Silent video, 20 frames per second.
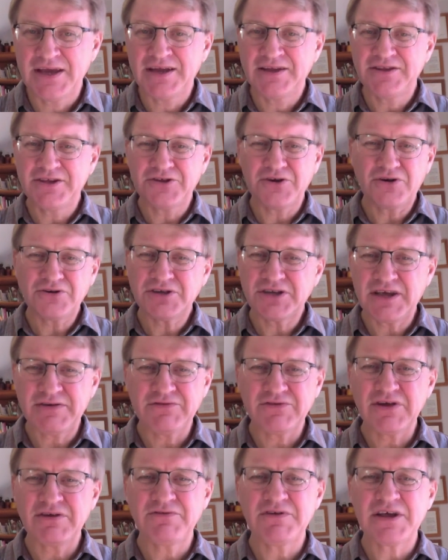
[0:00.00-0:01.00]
The doctor
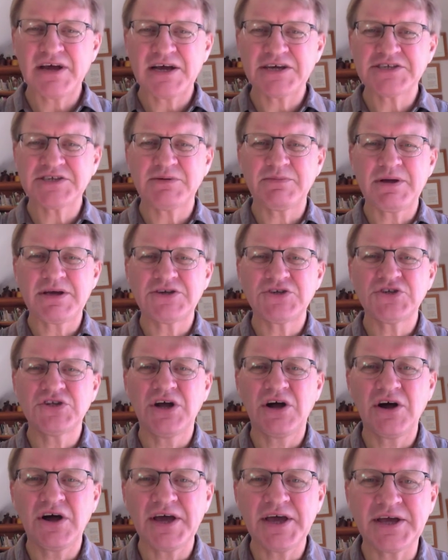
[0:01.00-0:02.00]
never even asked him about his
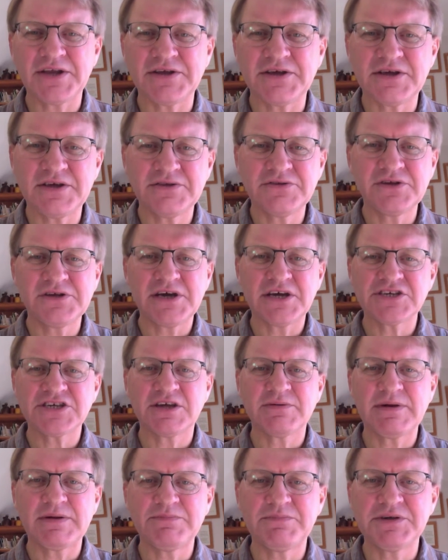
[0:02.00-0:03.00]
diet. Didn't ask
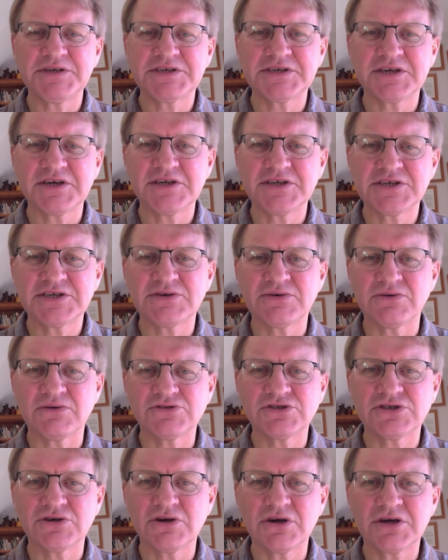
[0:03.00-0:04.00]
about biscuits or
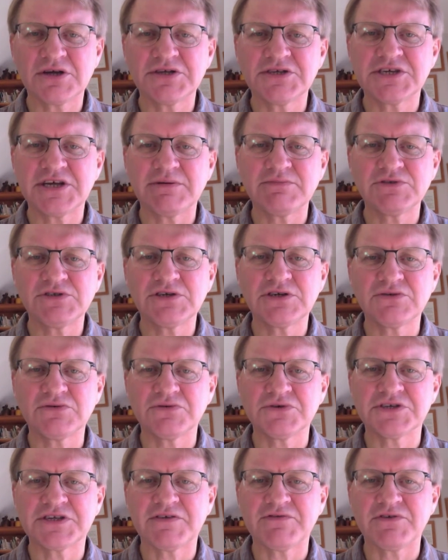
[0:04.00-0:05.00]
sugar consumption
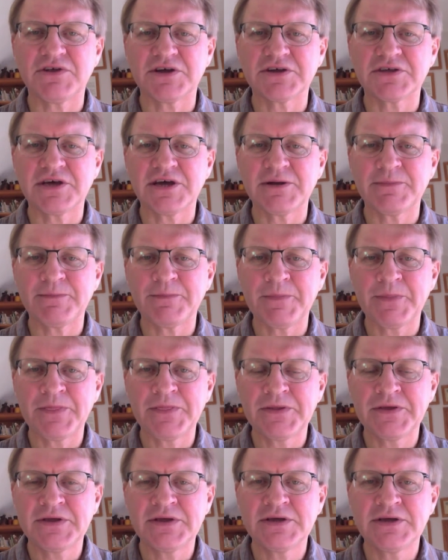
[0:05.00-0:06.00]
or stuff like that.
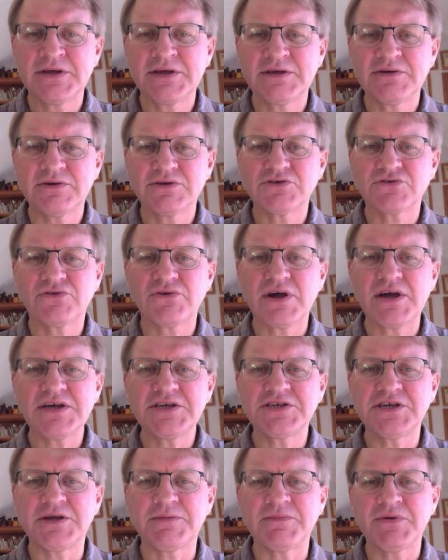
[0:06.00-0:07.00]
It was
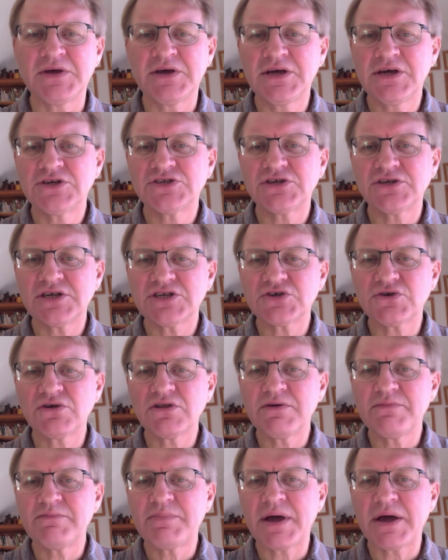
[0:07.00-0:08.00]
crazy. So that's called
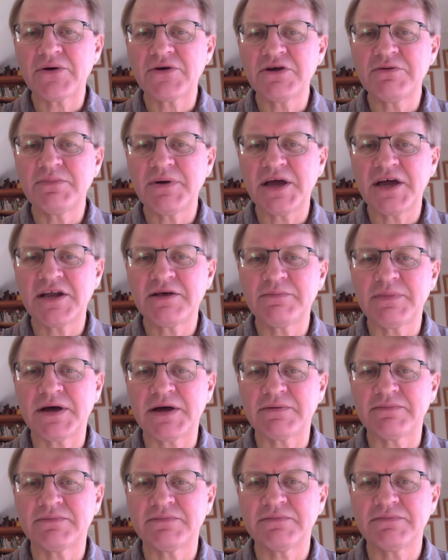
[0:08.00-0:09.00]
a barium
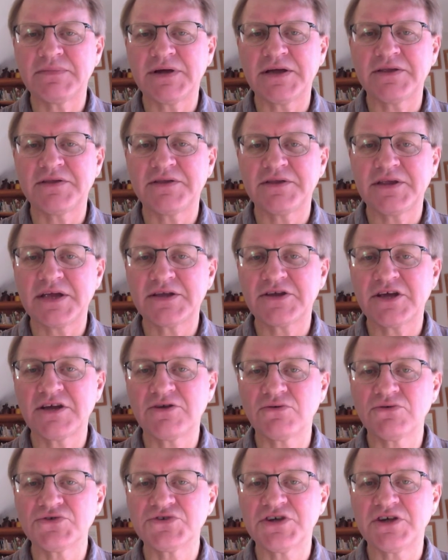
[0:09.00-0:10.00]
enema, and that can
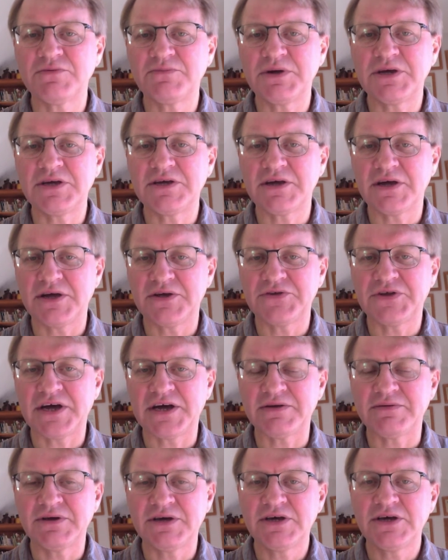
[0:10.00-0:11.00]
also be uh,
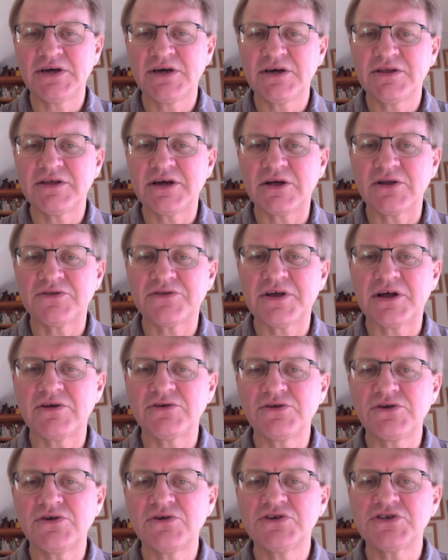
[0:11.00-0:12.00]
done. They'll, they'll
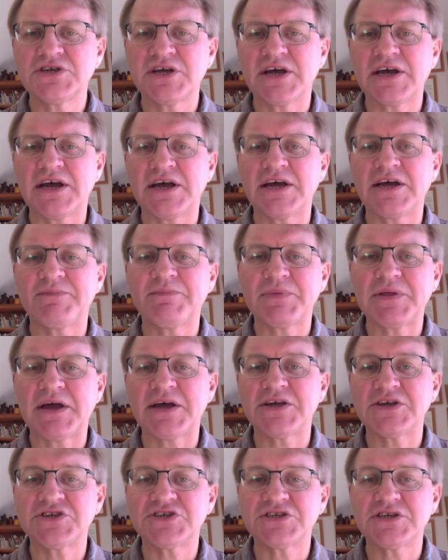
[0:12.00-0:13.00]
use a, a, a
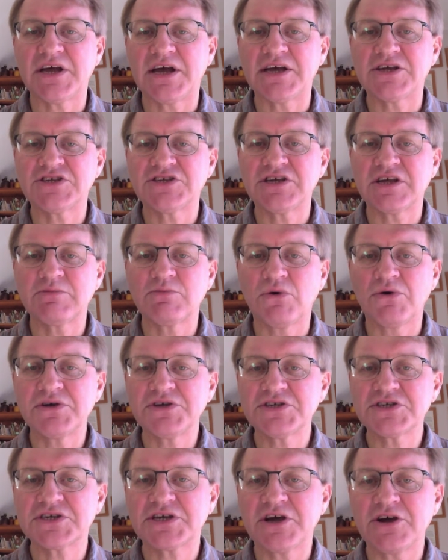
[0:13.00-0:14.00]

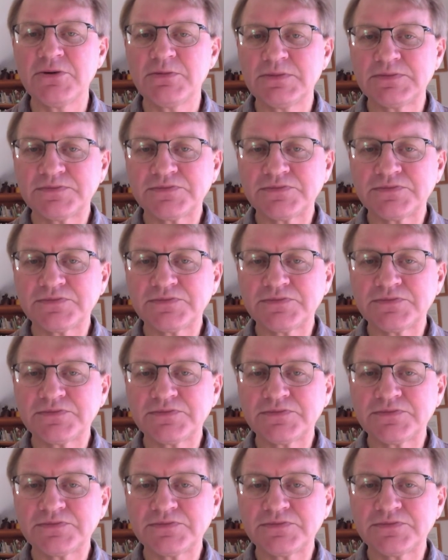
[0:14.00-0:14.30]
sigmoidoscope,